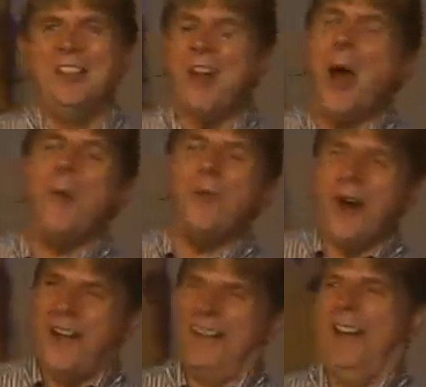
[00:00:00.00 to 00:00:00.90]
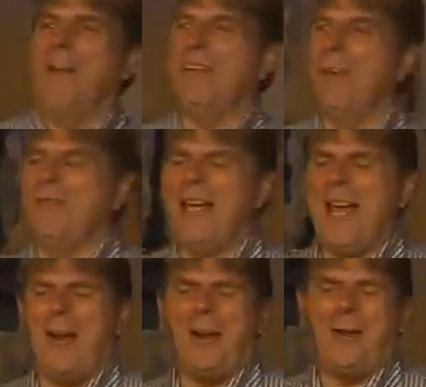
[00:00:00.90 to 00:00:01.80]
No one. I mean, they
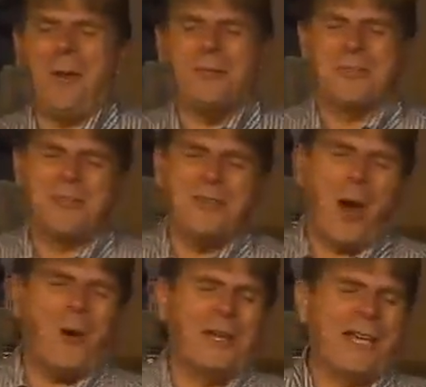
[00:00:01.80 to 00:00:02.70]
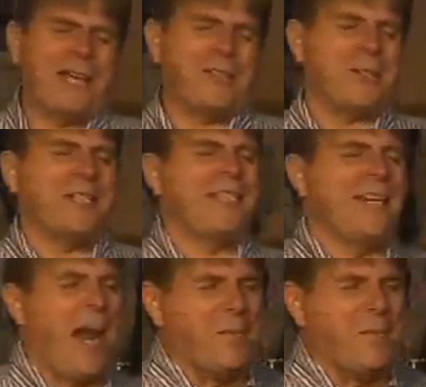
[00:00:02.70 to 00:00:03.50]
had almost no electricity.